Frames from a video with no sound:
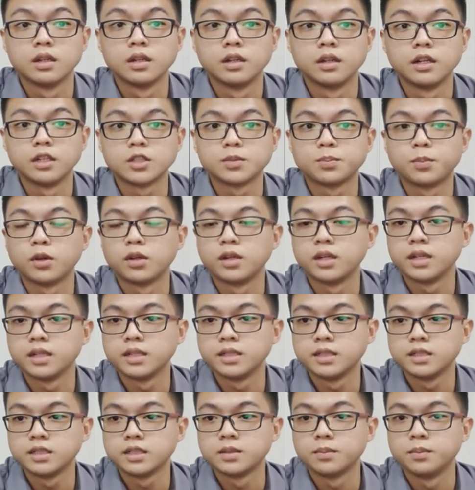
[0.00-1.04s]

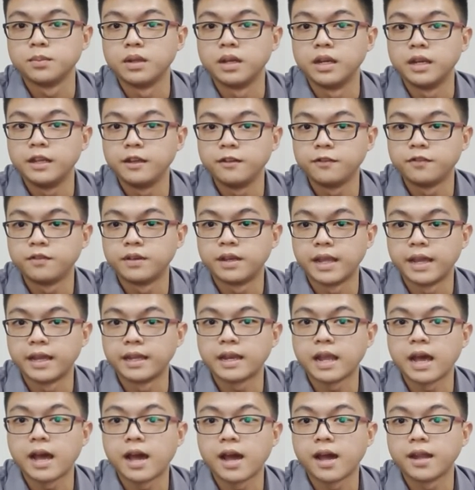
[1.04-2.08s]
respondents believe that
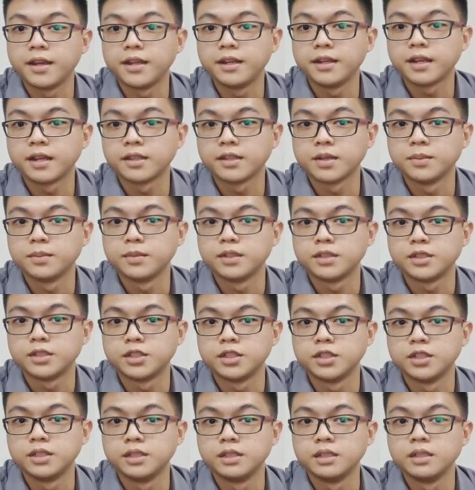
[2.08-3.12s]
onion cutter
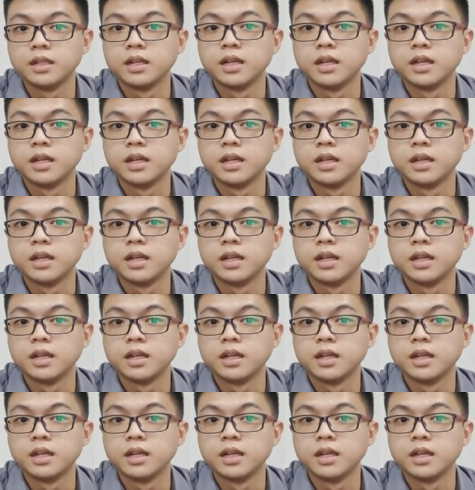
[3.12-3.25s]
machine